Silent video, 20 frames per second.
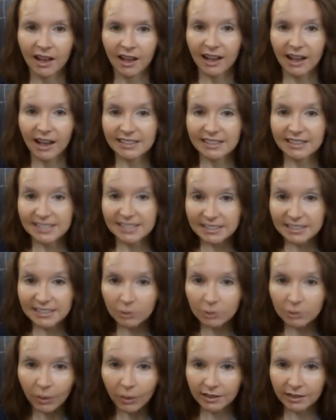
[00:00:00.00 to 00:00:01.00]
I
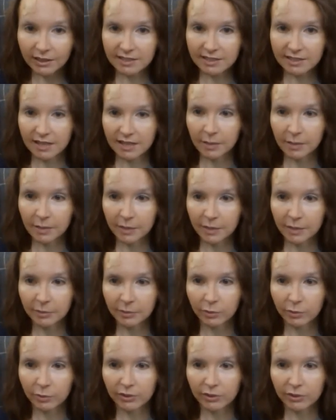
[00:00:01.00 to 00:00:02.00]
still wanted to come up
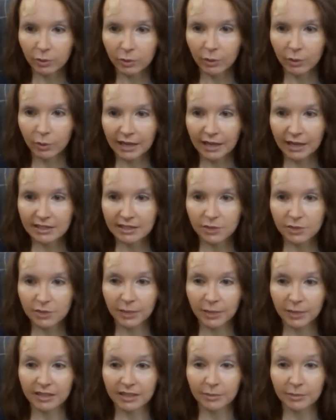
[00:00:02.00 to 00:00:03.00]
with a way to
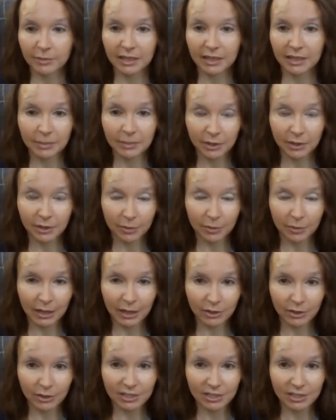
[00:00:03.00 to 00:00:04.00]
make the peanut butter
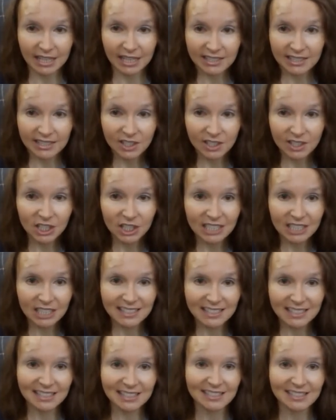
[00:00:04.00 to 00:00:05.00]
powder taste good,
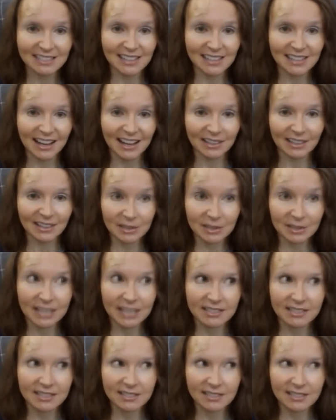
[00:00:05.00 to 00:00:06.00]
since
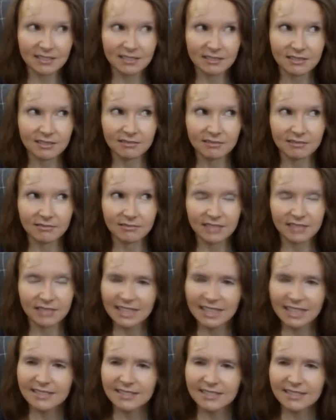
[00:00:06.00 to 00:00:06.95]
taste good